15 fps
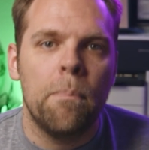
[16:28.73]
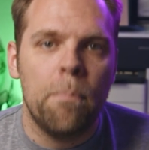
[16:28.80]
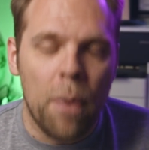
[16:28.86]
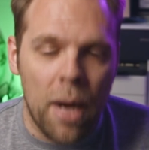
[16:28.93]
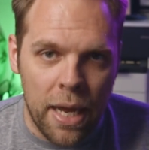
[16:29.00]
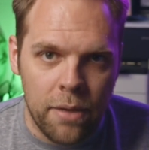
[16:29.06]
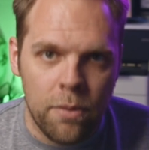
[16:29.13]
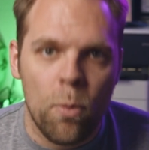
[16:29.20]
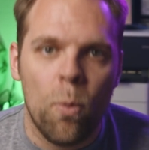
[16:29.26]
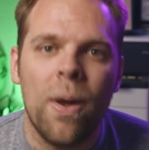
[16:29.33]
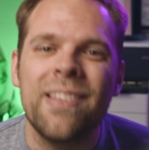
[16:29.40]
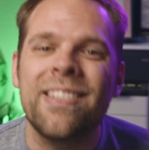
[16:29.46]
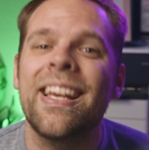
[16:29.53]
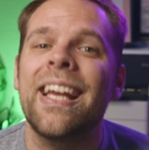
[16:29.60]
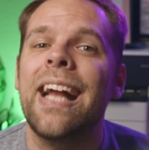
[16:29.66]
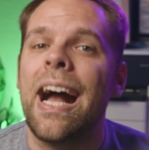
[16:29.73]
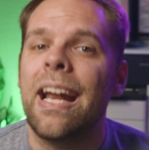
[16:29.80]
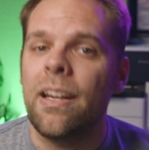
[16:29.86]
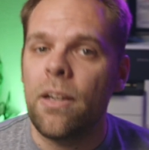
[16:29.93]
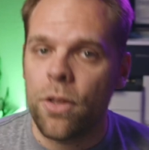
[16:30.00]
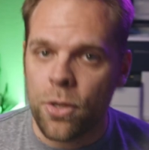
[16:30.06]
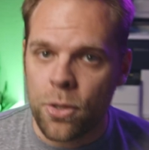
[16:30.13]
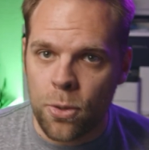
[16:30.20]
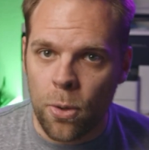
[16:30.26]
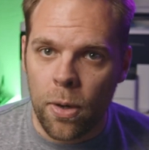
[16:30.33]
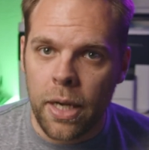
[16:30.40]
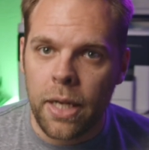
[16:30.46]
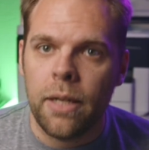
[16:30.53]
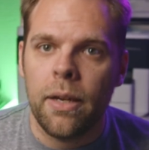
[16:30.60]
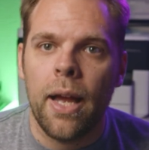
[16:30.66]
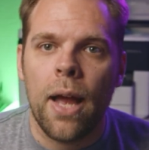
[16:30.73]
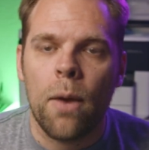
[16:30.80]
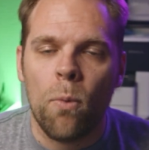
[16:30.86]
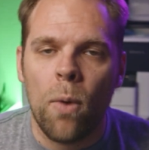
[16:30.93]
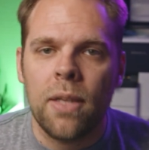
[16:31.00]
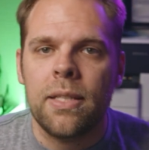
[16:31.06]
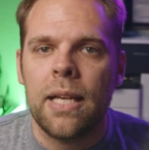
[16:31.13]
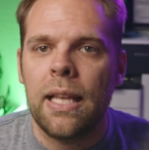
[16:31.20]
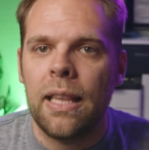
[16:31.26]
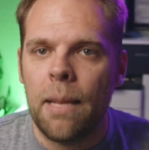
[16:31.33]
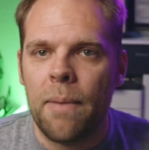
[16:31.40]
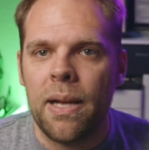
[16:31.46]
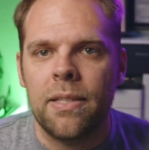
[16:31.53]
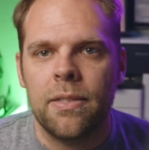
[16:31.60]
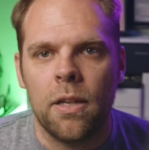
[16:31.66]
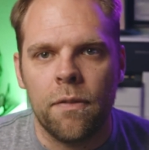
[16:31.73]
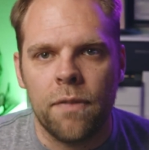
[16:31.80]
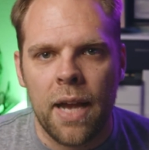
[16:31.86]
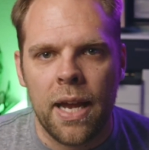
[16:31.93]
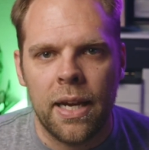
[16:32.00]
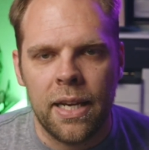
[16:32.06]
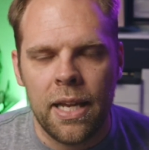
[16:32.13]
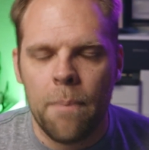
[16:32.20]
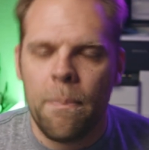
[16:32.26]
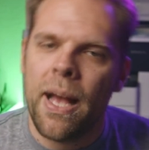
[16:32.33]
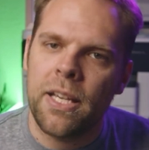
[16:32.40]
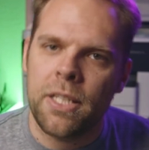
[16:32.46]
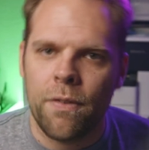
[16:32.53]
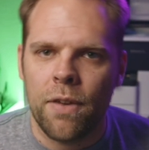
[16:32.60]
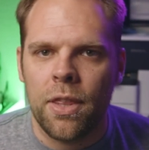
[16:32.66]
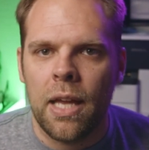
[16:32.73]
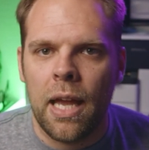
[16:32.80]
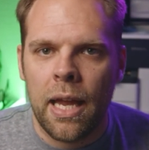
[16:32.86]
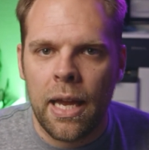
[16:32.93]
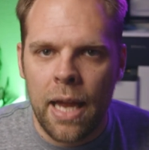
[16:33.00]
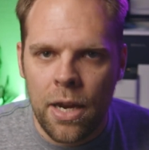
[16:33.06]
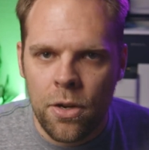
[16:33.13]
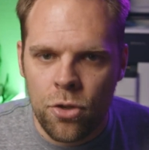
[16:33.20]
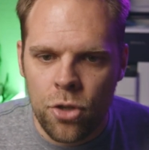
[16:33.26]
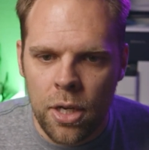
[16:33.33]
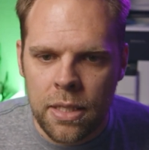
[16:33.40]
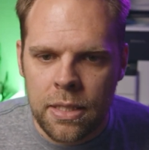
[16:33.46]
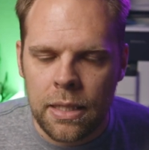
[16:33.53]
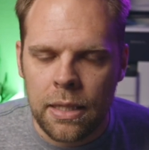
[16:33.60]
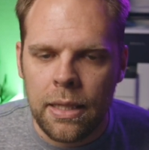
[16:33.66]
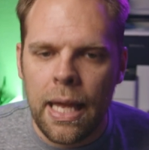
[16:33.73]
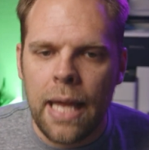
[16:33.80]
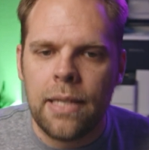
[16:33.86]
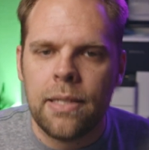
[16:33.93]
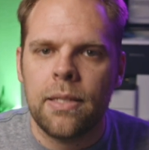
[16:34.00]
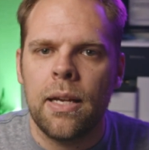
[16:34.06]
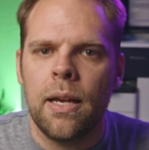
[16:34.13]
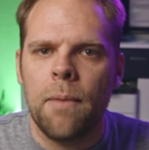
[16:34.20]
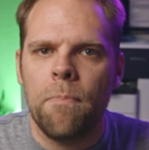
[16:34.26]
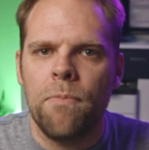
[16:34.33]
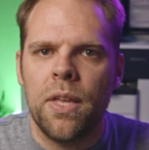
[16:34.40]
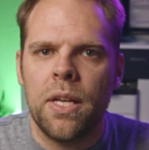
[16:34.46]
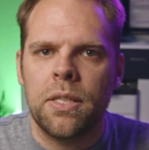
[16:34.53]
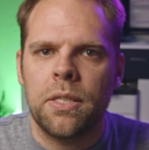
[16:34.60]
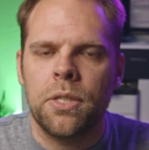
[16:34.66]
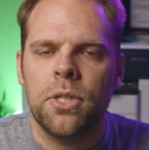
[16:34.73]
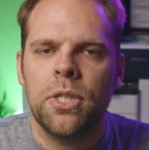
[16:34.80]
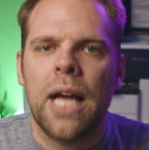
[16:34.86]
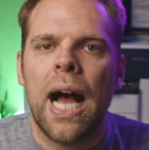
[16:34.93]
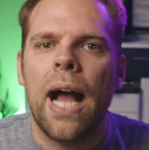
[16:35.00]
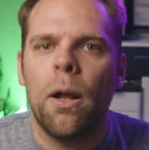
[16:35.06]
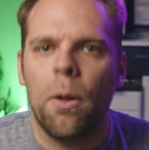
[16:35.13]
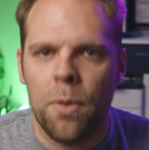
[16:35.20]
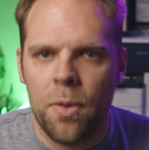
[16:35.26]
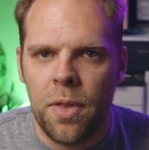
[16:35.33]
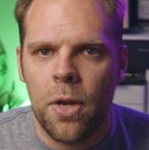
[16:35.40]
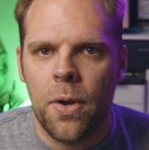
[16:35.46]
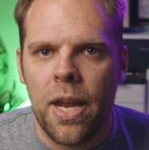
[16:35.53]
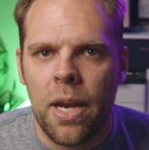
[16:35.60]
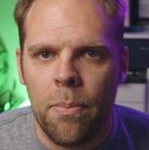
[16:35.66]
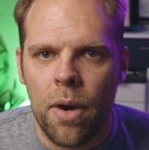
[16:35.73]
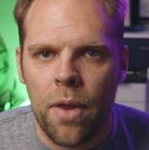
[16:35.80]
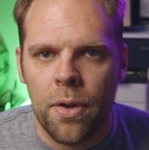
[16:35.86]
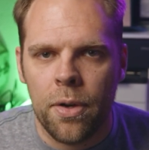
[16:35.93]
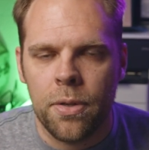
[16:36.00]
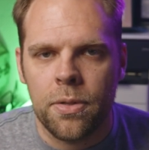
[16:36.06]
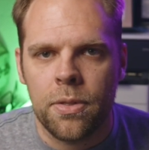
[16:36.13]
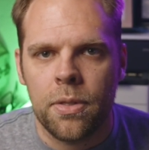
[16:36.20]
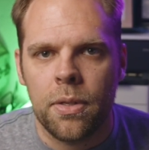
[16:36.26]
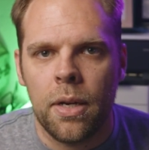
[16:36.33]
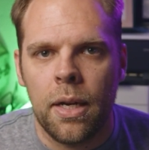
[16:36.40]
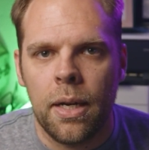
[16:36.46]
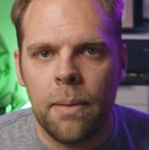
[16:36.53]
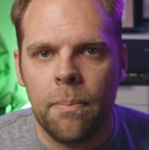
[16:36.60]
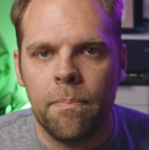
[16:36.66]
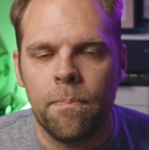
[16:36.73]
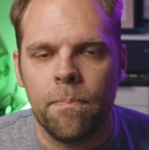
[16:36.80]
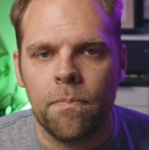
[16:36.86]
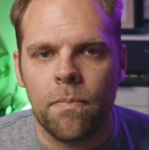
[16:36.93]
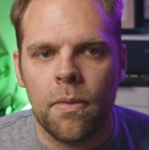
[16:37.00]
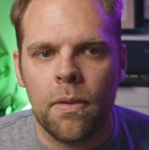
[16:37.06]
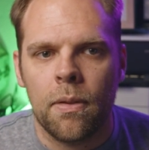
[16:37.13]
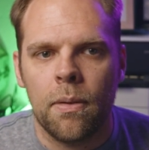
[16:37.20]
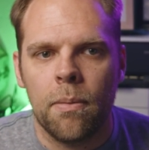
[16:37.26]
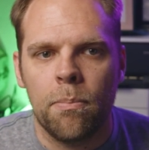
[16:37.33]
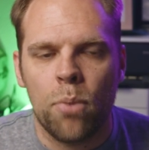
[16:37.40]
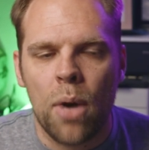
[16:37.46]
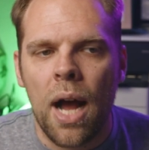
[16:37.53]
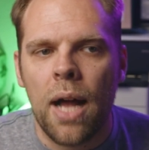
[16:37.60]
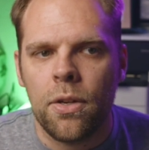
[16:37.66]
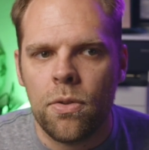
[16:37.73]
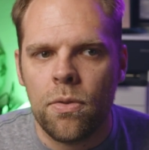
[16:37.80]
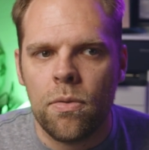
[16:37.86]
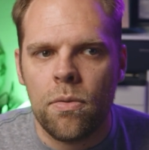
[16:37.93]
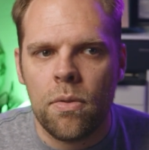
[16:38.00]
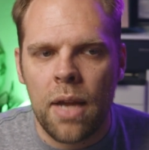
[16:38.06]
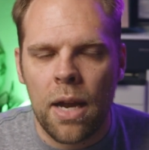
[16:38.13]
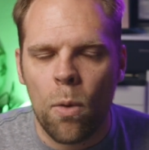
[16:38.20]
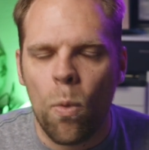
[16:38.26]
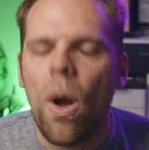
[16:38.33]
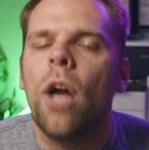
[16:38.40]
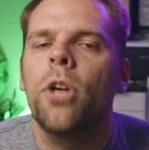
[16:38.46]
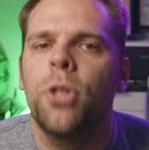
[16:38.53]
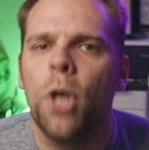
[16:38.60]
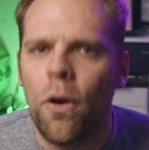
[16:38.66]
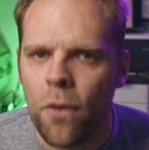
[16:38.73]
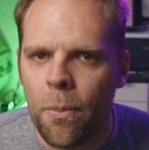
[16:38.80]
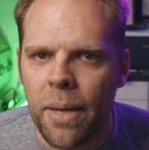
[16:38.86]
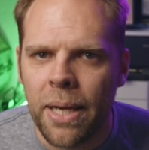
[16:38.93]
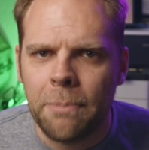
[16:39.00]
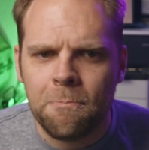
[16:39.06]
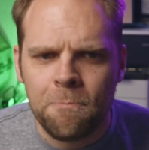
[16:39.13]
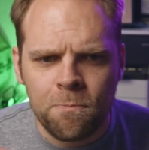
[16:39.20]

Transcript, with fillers: But once I got into the story, and once I let myself kind of get past everything and just let this style that the Onetti brothers um, brought kind of wash over me,